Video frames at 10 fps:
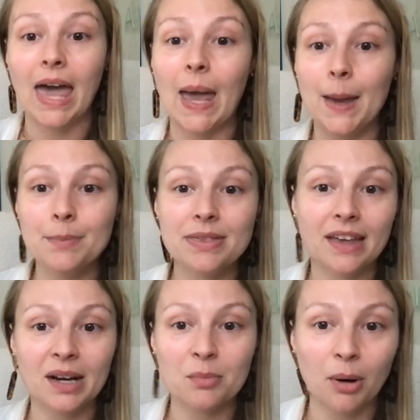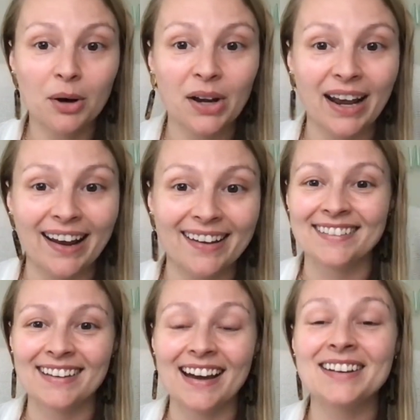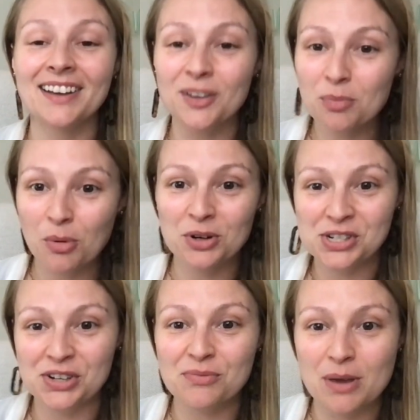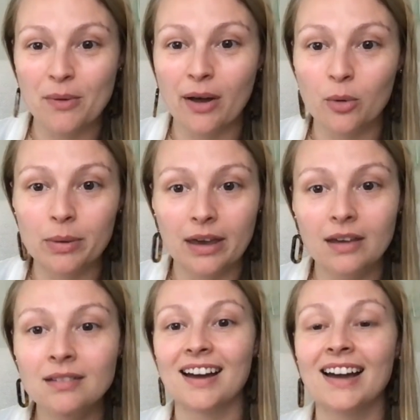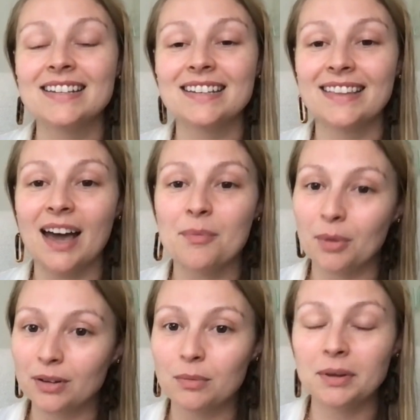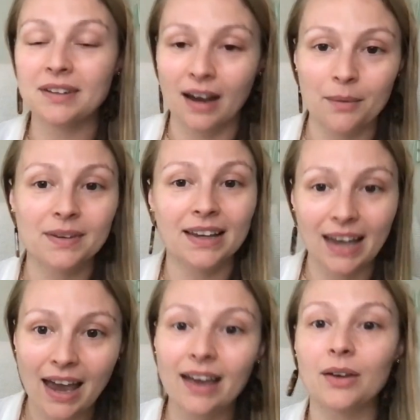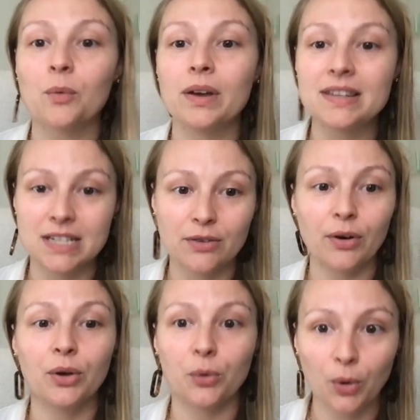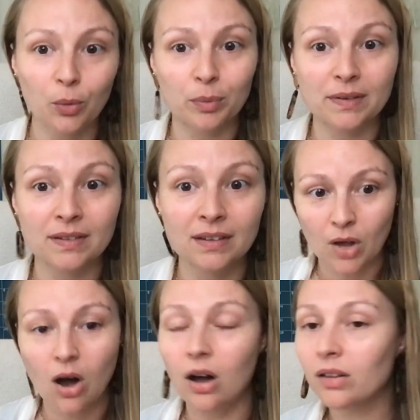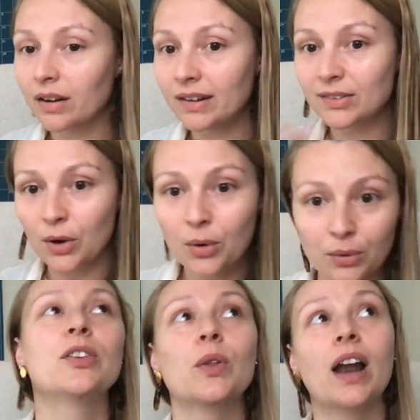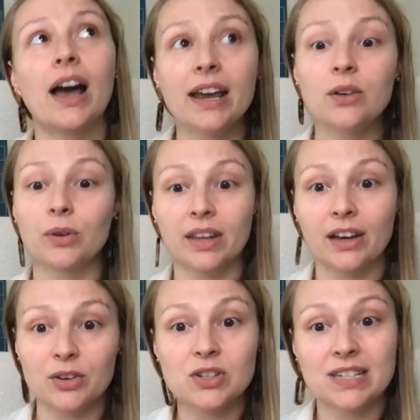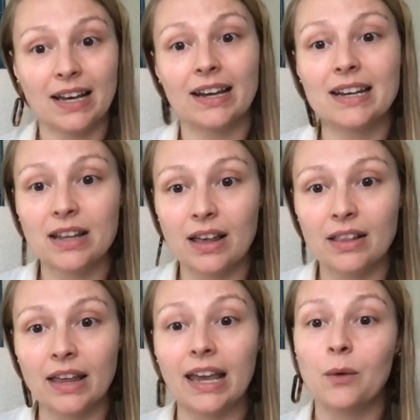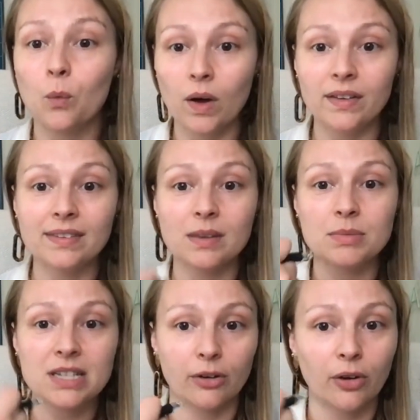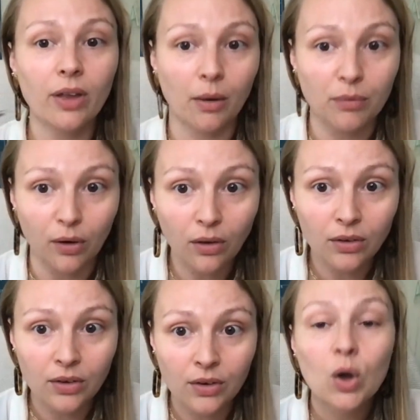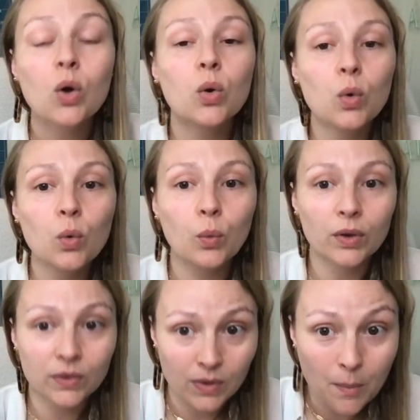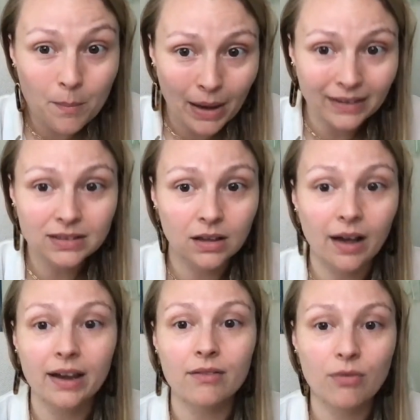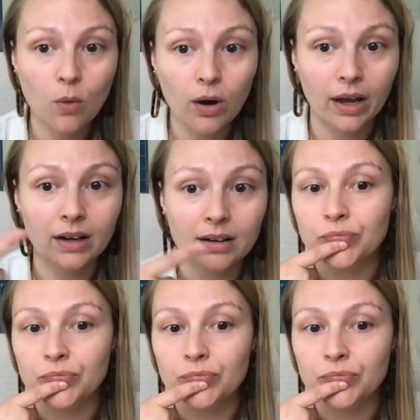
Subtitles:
Empathetic marketing, another portion of BYOB. I did that multiple times again with different groups, all on its own, so that I could really understand, like, was the material helpful? Who was the best client for it?